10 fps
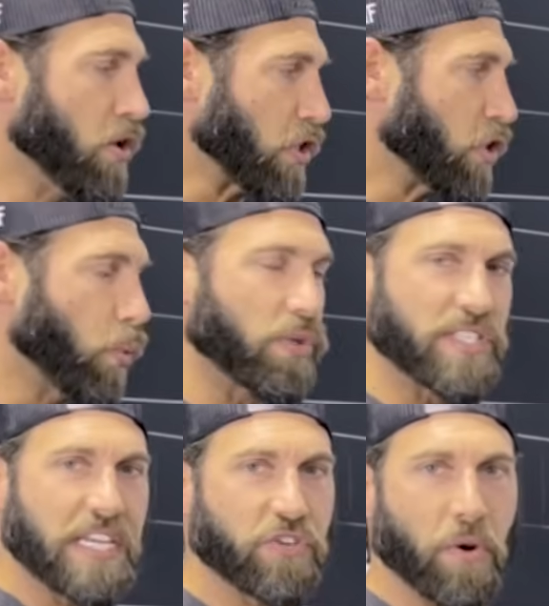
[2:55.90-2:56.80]
You will
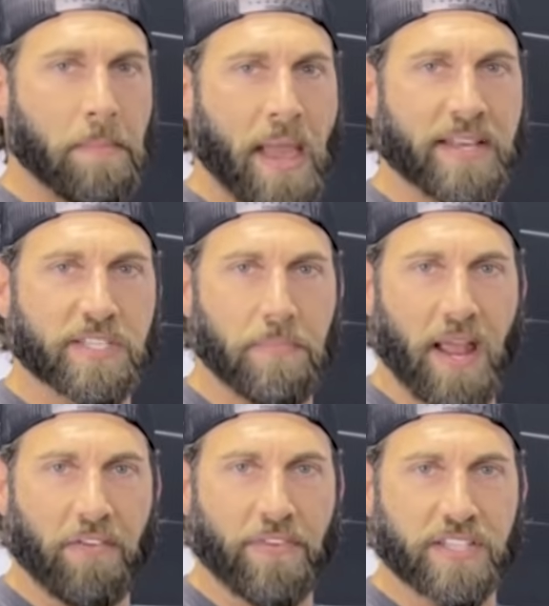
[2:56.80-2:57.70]
see tremendous
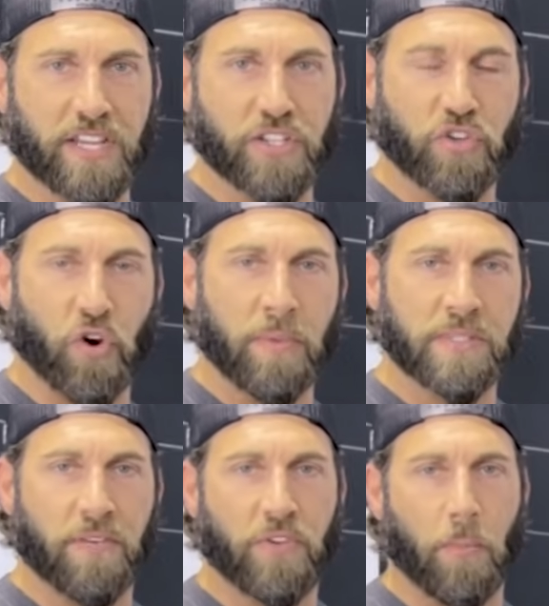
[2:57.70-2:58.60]
benefits in
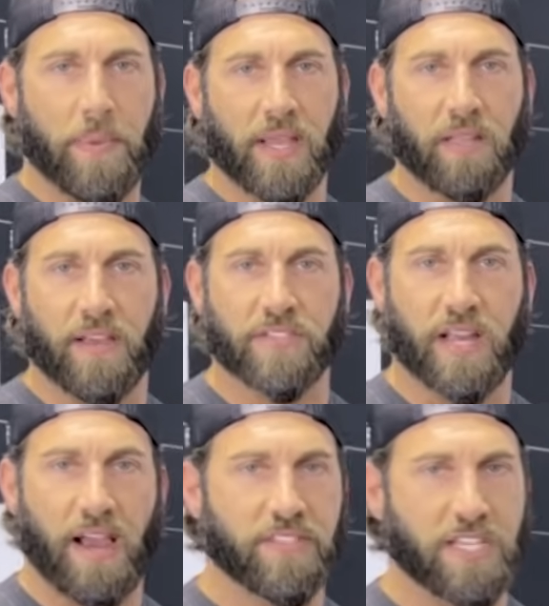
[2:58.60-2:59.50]
terms of your big lifts.
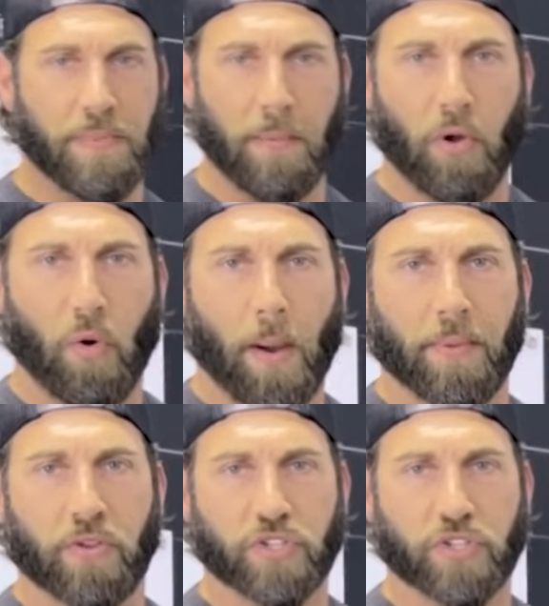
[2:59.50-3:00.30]
I've seen people go up on their